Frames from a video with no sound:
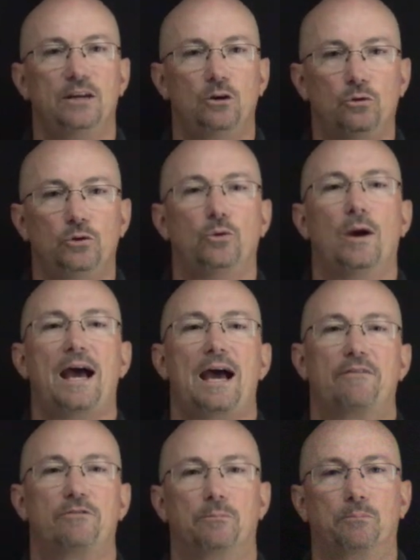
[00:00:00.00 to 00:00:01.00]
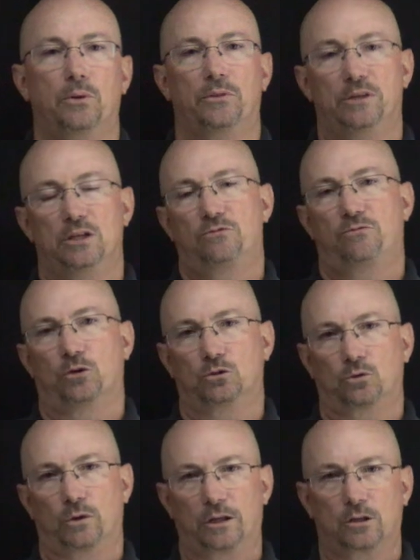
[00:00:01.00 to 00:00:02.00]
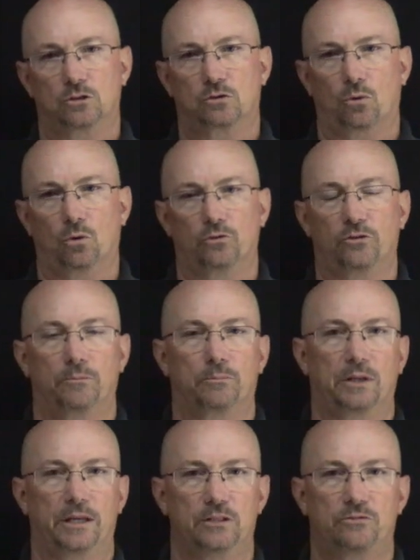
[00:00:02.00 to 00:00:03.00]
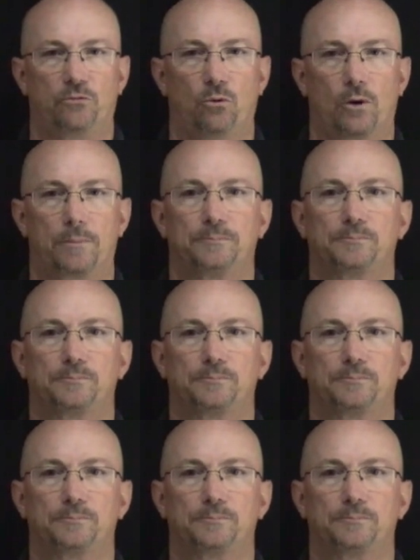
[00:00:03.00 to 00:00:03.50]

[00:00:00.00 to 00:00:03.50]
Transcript: who you haven't put these filtering controls in place for.